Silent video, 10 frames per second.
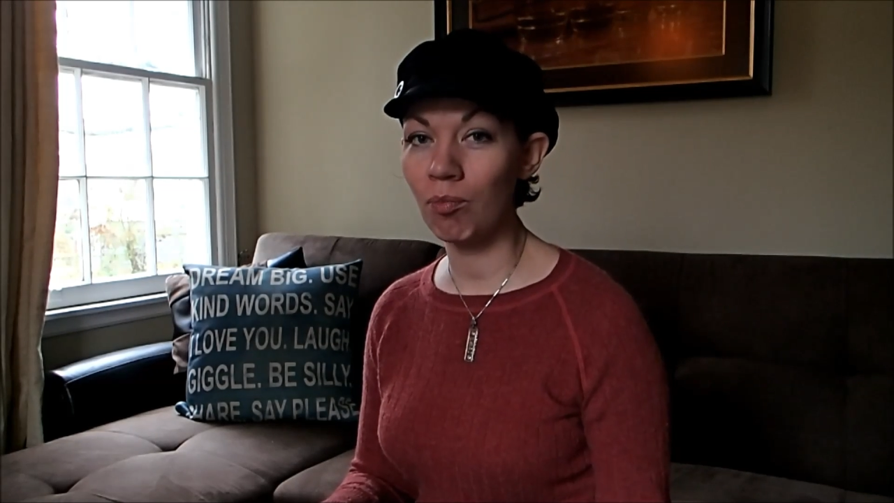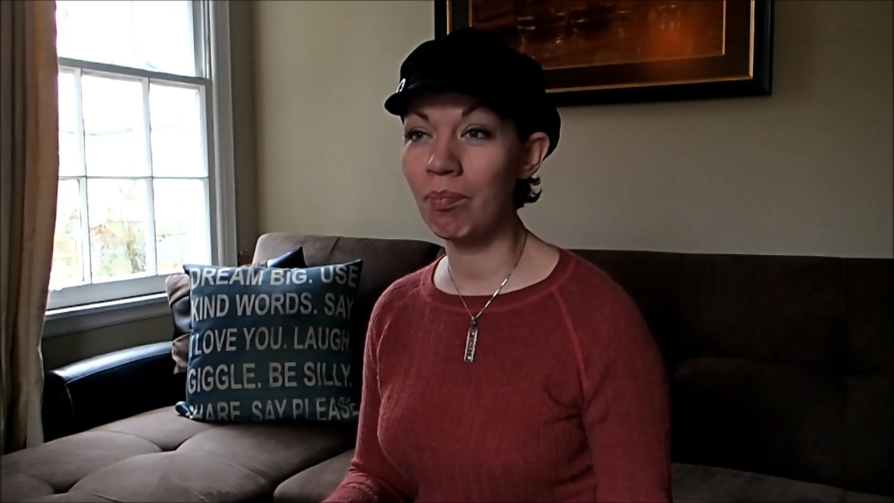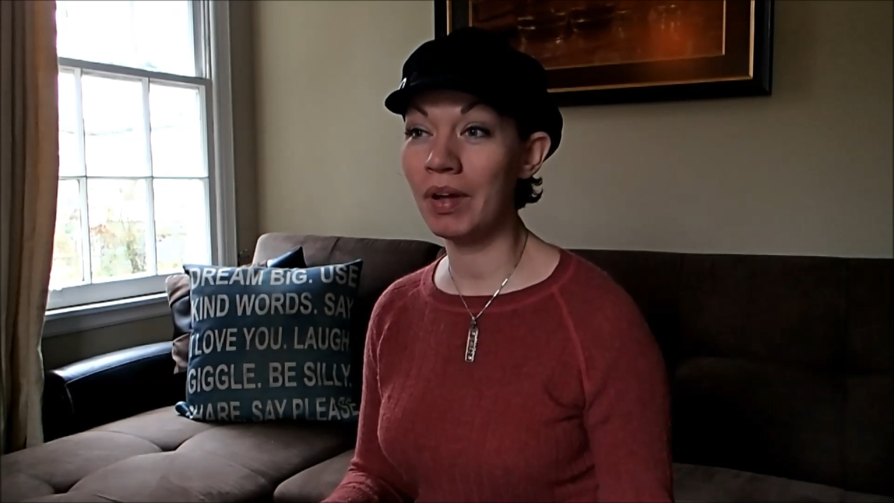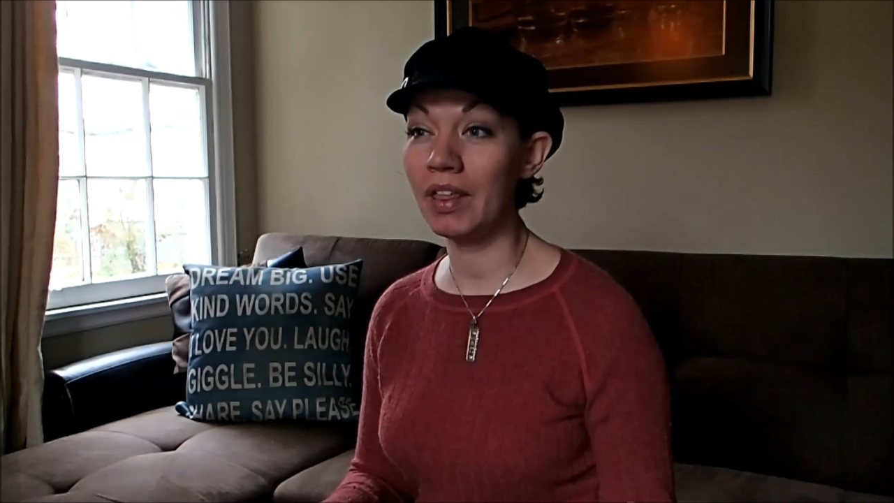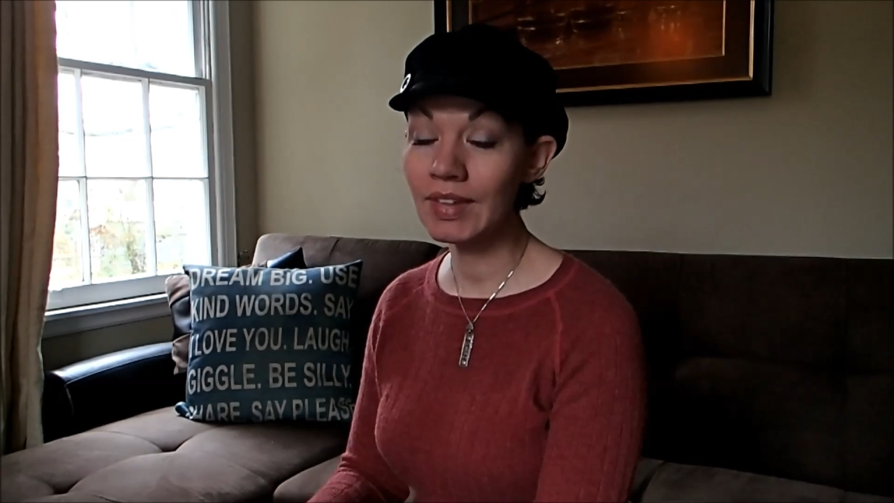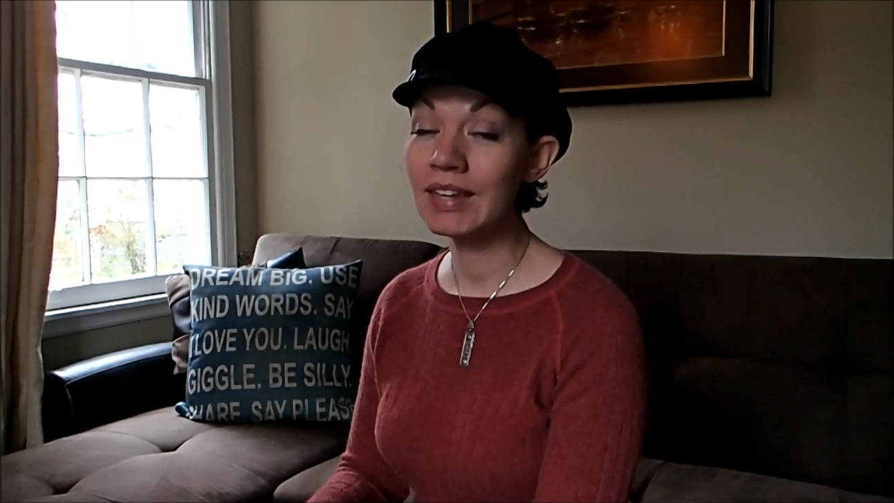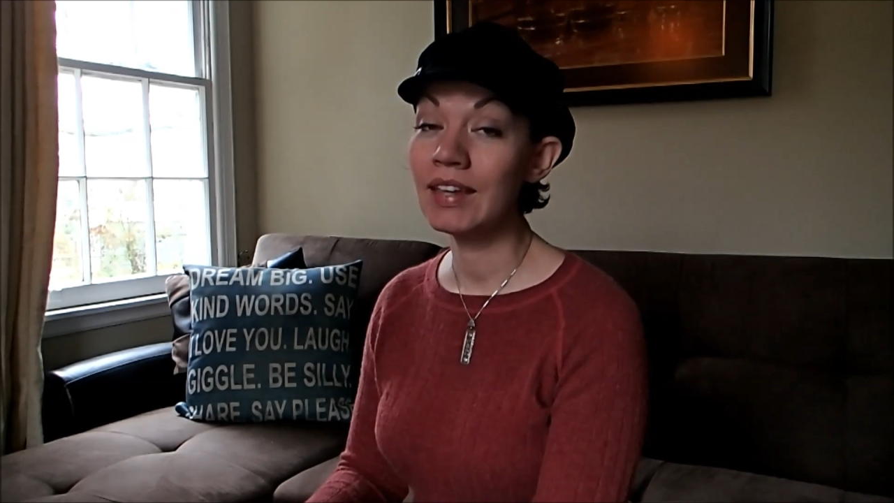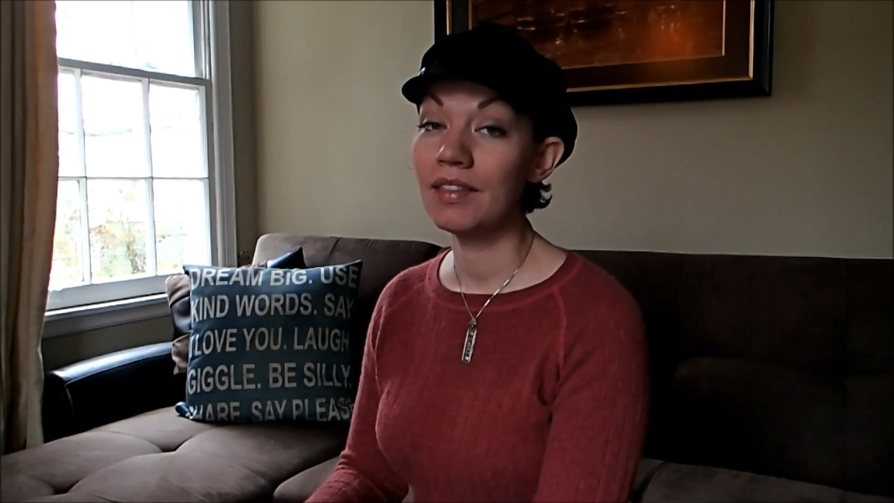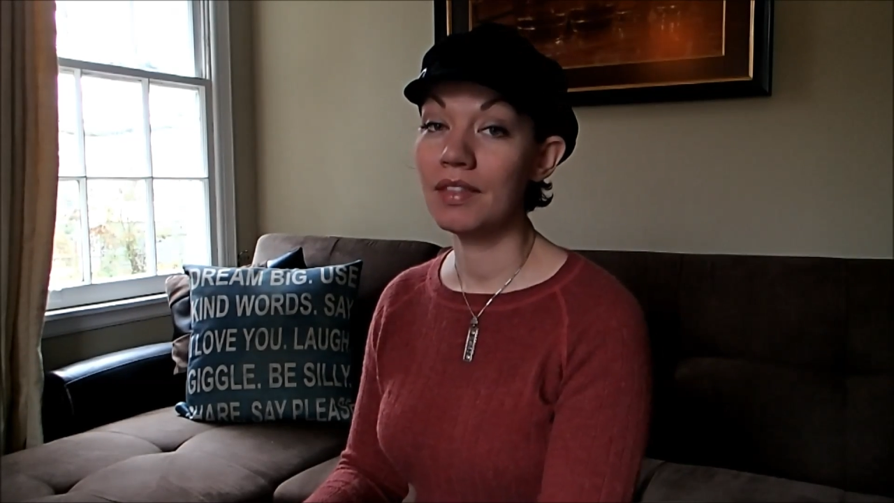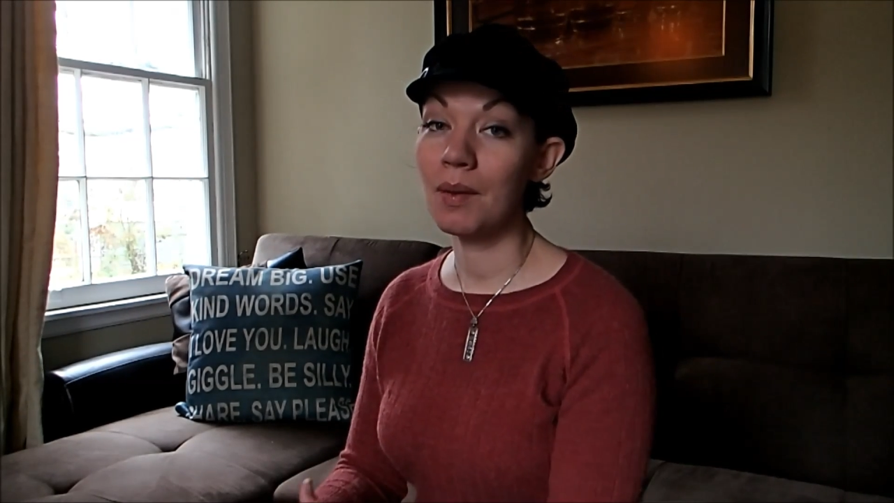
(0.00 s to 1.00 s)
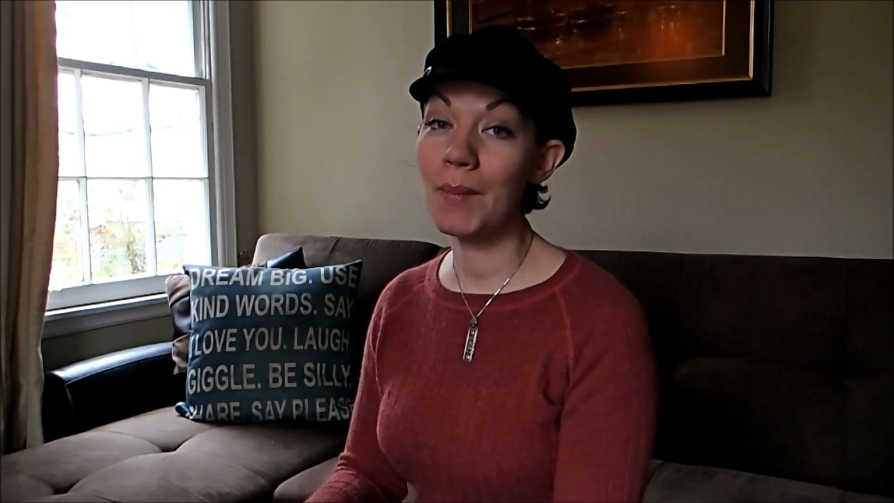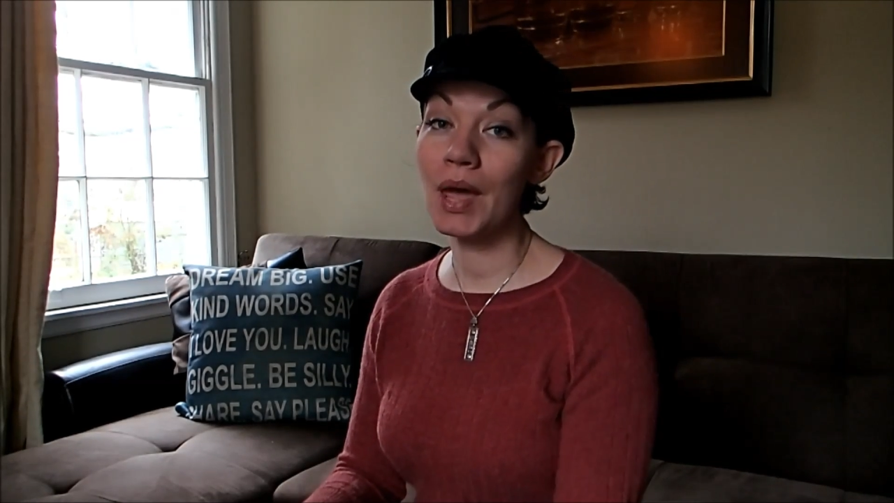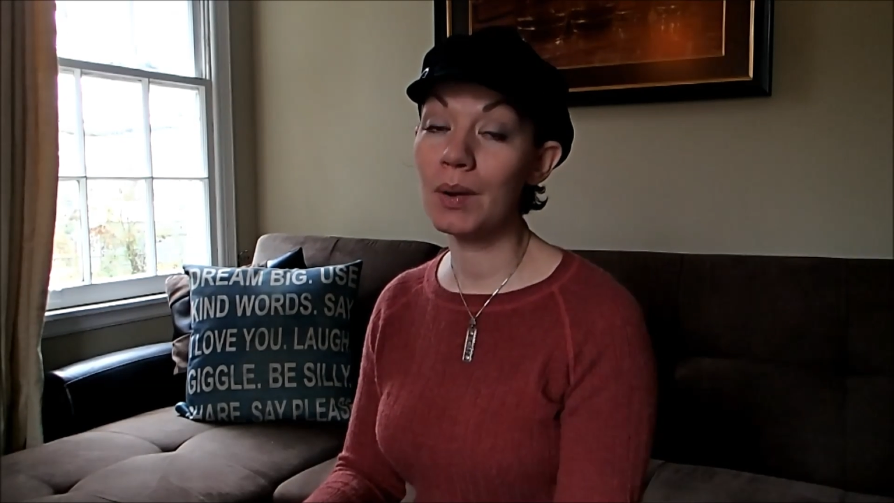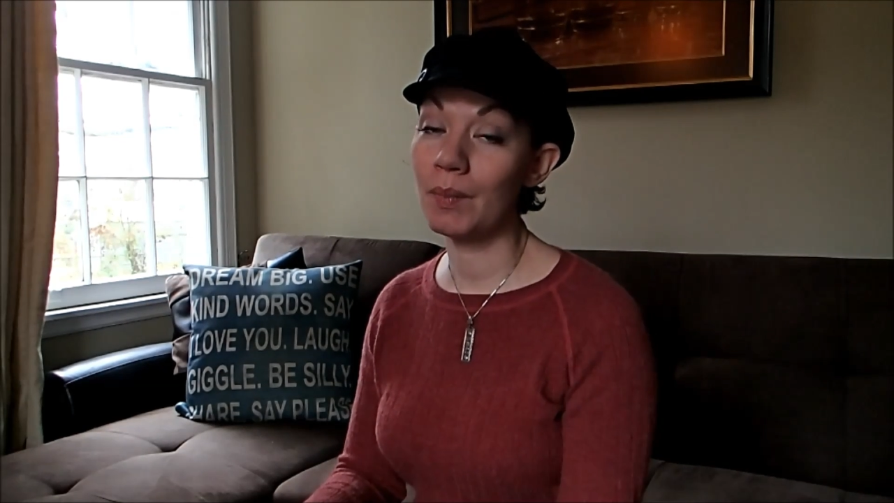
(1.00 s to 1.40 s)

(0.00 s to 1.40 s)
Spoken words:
but the amount of